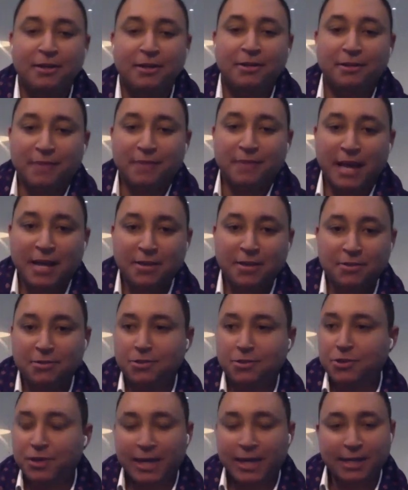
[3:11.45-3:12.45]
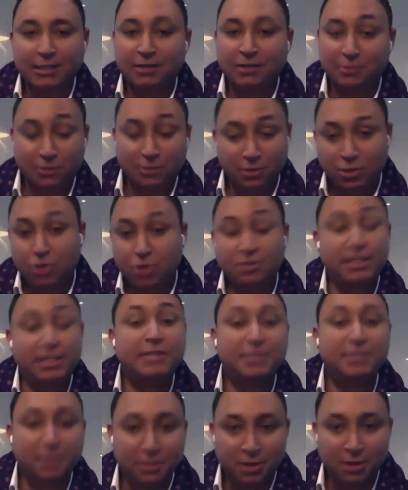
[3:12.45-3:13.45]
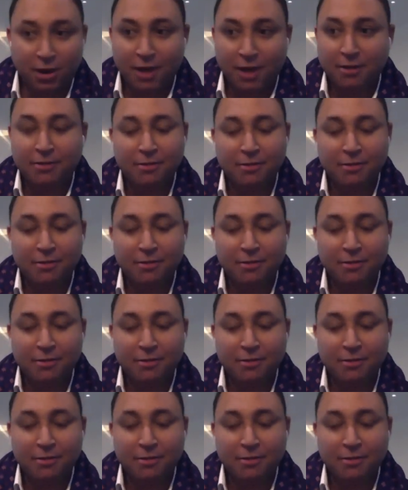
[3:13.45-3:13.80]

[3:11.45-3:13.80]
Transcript: Then you're getting to, to your desk at nine.